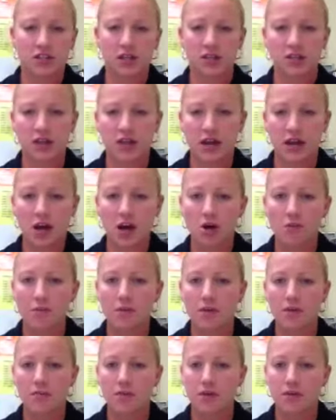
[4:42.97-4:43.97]
that's going to help
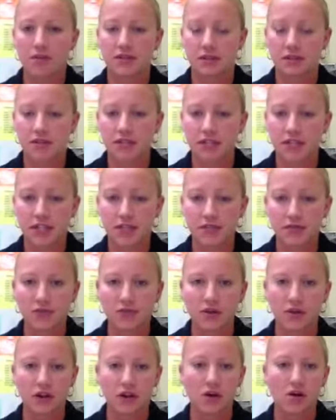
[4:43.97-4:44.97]
them be successful,
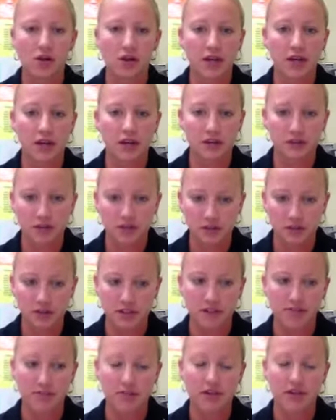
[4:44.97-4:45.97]
and all kids learn
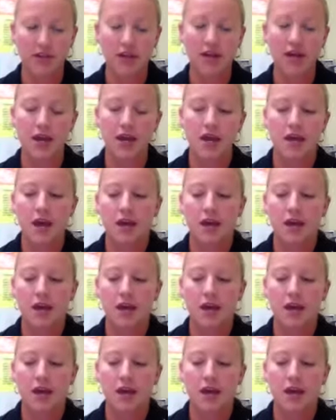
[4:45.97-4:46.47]
differently.